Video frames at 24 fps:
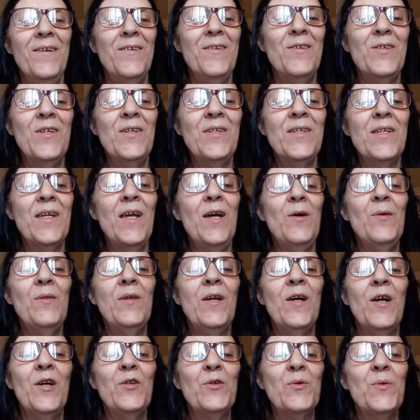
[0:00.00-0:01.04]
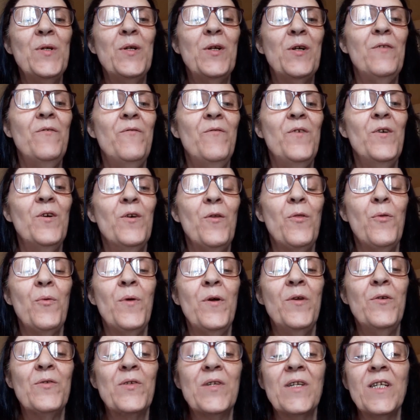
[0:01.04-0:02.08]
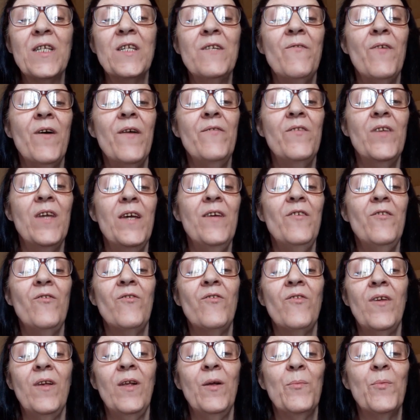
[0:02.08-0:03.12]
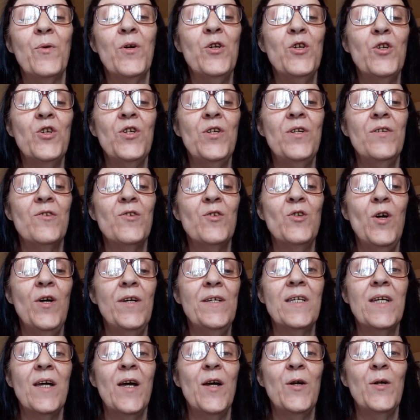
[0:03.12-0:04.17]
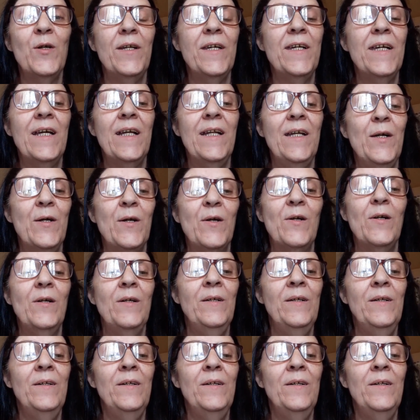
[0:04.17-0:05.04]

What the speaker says: Just how the country could fill 365 days of celebration is not entirely clear,